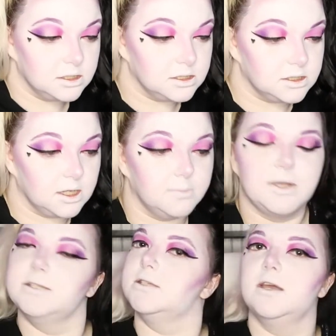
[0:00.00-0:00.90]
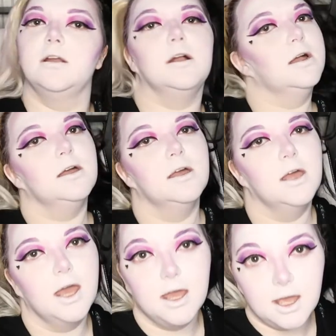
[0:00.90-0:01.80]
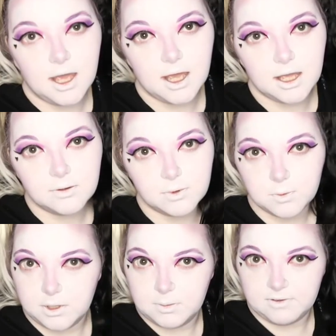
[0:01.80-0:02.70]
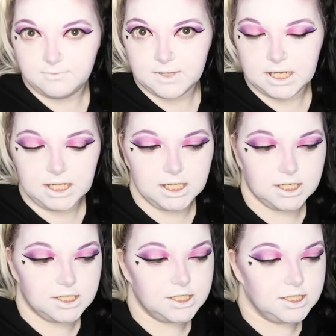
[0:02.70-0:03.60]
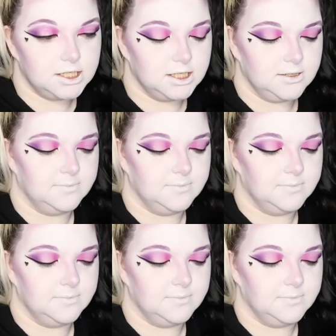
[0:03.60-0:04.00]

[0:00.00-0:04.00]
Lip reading: some mascara, and we will be finished.